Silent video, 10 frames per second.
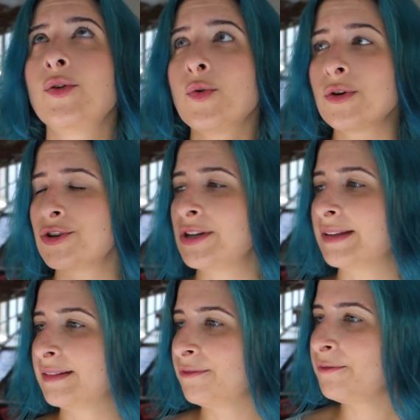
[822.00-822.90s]

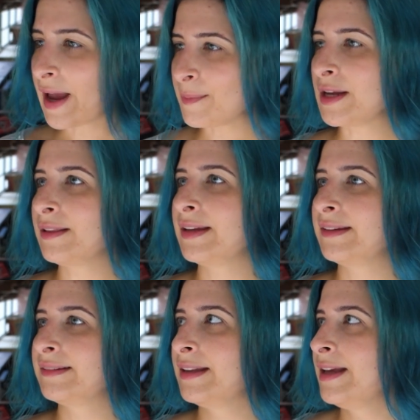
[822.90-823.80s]
gorgeous,
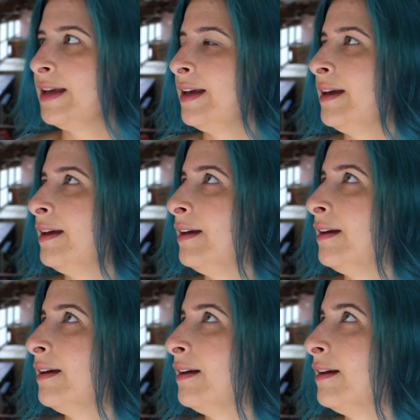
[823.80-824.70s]
fabulous
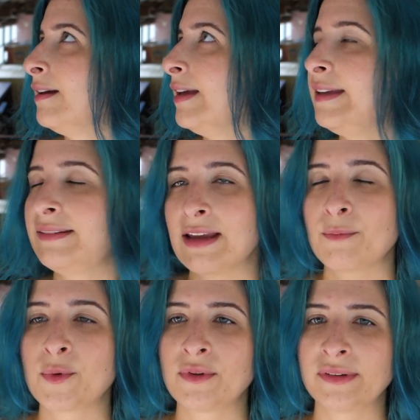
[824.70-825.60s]

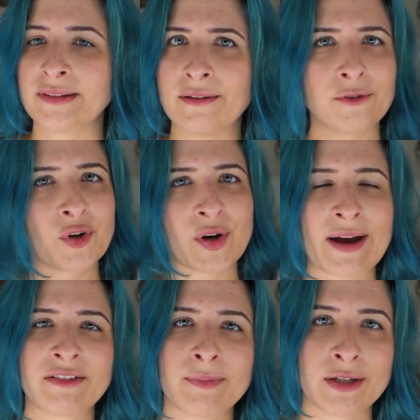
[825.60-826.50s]
examples of
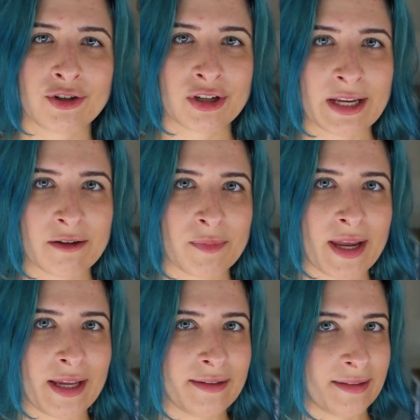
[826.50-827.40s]
craftsmanship
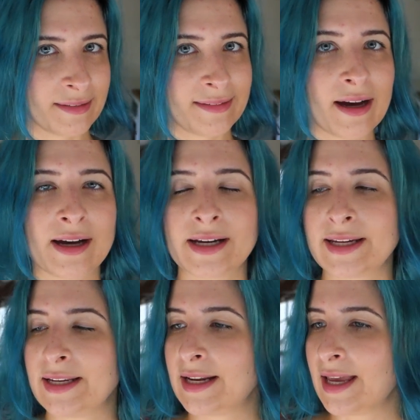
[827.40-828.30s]
and
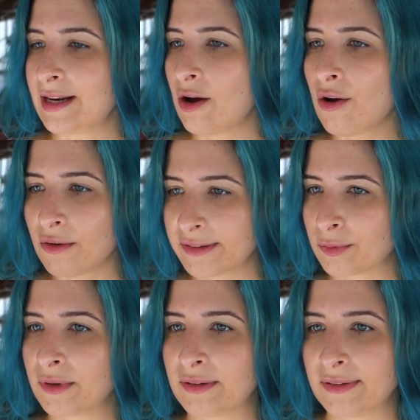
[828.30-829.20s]
design and all
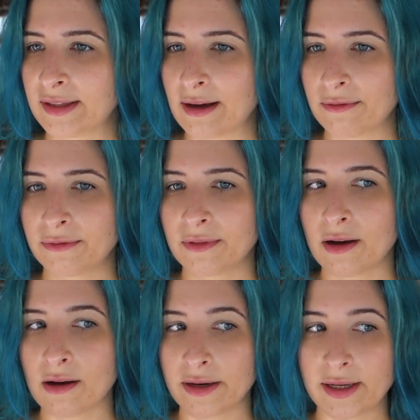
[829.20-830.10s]
sorts of stuff
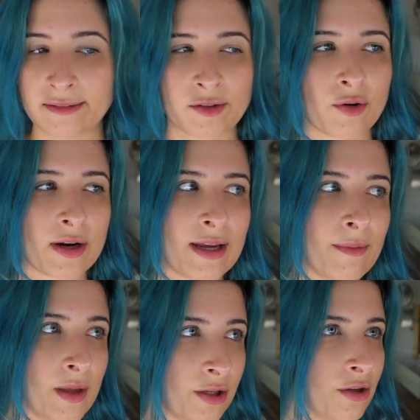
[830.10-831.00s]
on
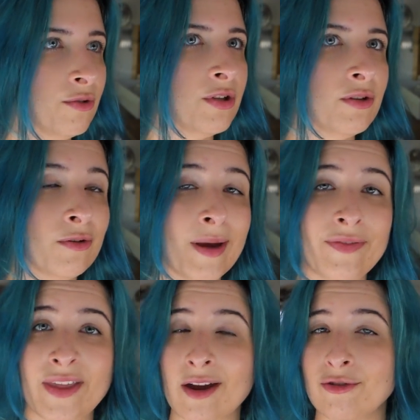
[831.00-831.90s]
Instagram and YouTube,
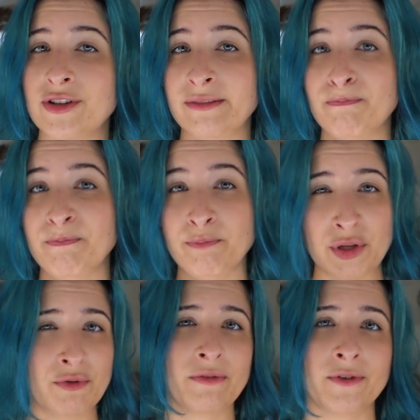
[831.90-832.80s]
and they are just
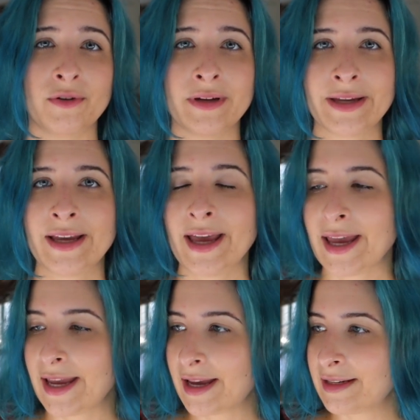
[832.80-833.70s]
beautiful.
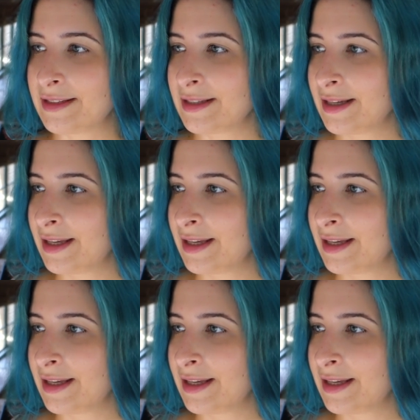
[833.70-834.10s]
And